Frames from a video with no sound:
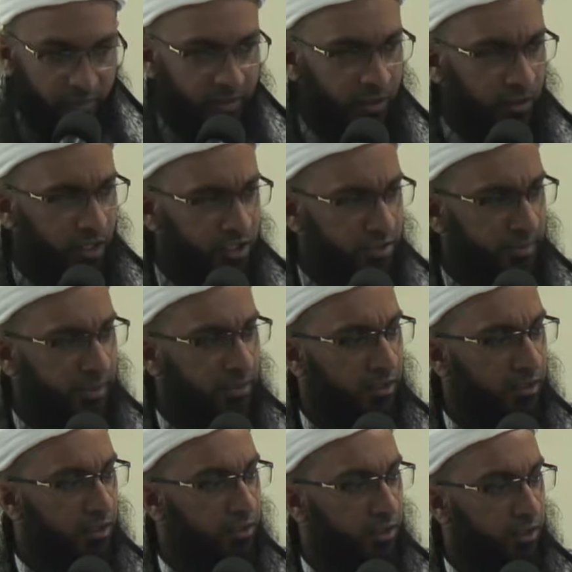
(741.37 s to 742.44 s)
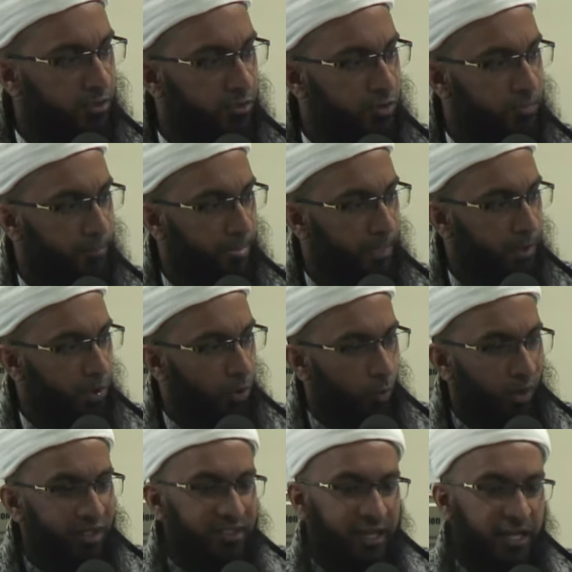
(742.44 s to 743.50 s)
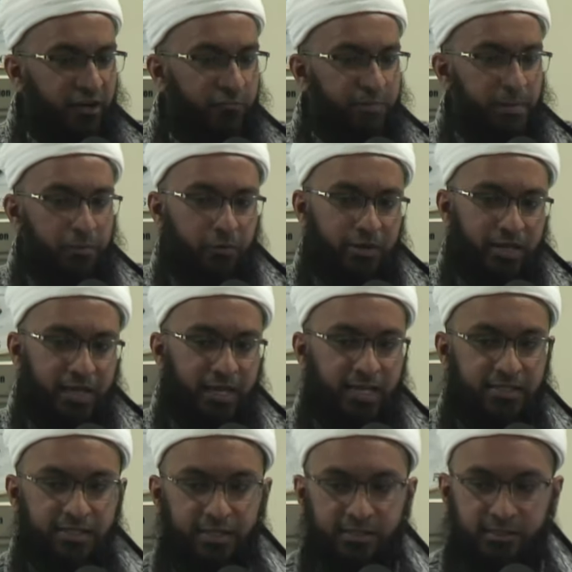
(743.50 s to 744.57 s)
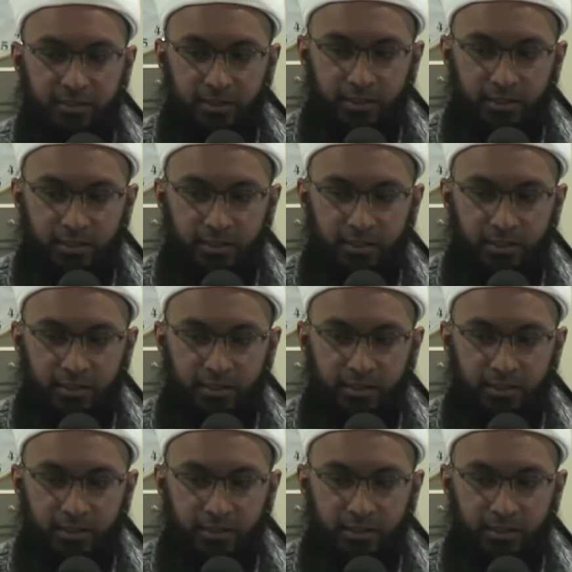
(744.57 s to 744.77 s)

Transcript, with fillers: Then Allah subhanahu wa ta'ala continues, what kind of people realize this?